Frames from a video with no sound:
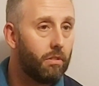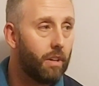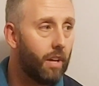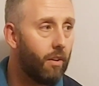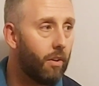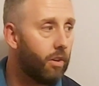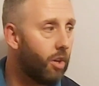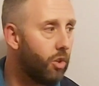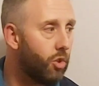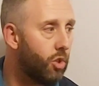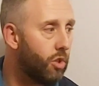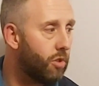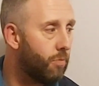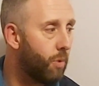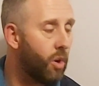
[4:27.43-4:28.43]
Well, God's
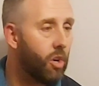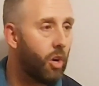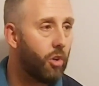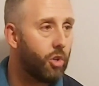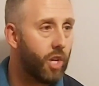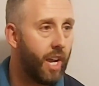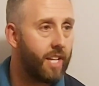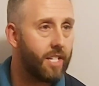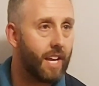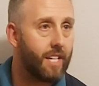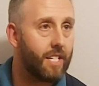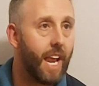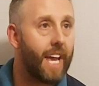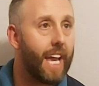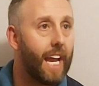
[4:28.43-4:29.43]
just broke off chains,
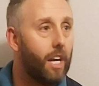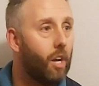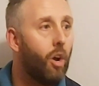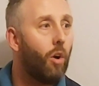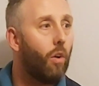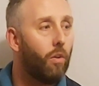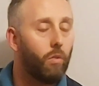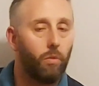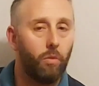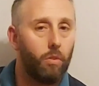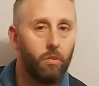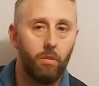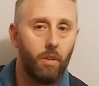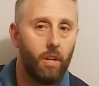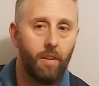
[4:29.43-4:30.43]
let's leg it. No.
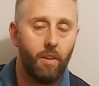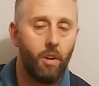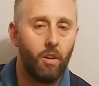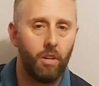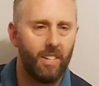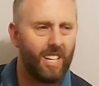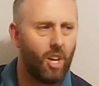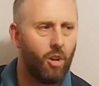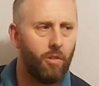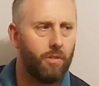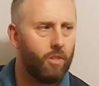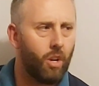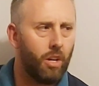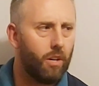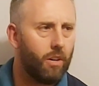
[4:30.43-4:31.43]
God will do
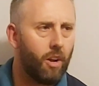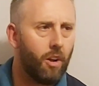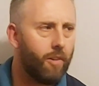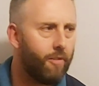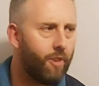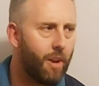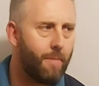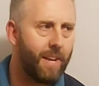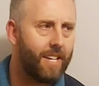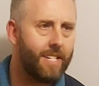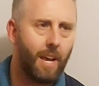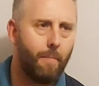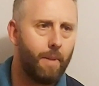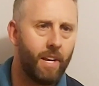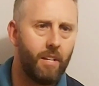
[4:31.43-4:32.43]
it. God, God can free me in
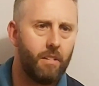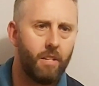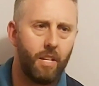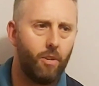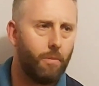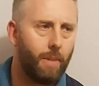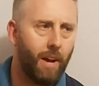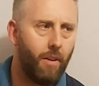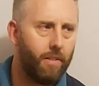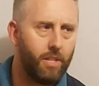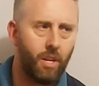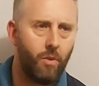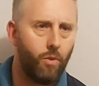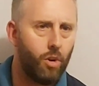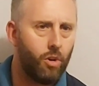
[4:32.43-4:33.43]
10 minutes. He come out,
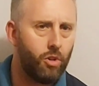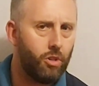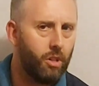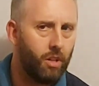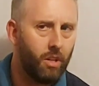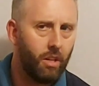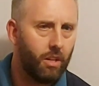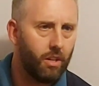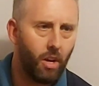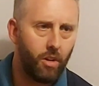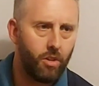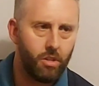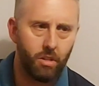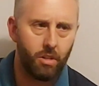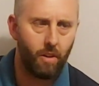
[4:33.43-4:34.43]
there's no rush.
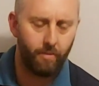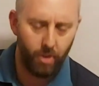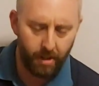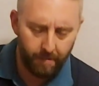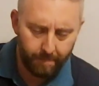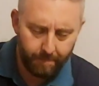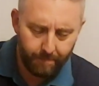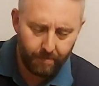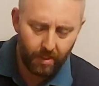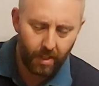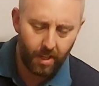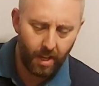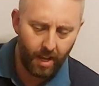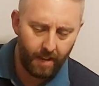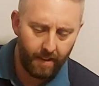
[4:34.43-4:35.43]
God's sovereign.
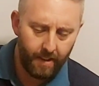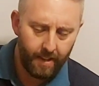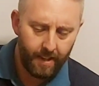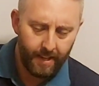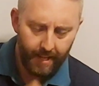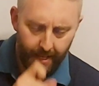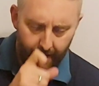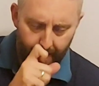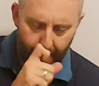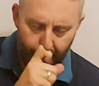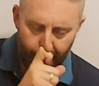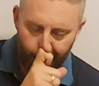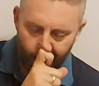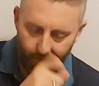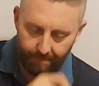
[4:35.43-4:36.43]
Yeah?
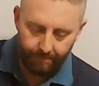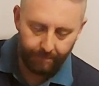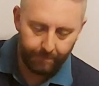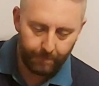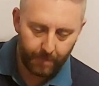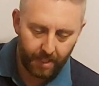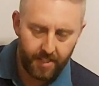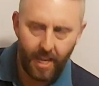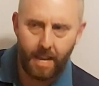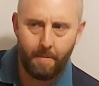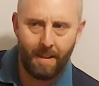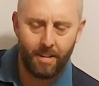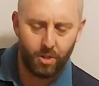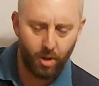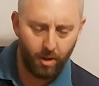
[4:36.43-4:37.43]
Um, take your
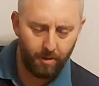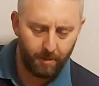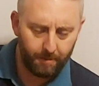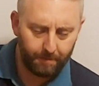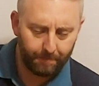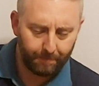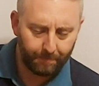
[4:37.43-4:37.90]
mask off.